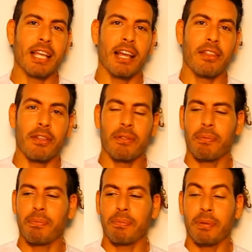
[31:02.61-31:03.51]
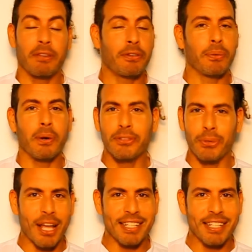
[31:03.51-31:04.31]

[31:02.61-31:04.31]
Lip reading: if you want to ask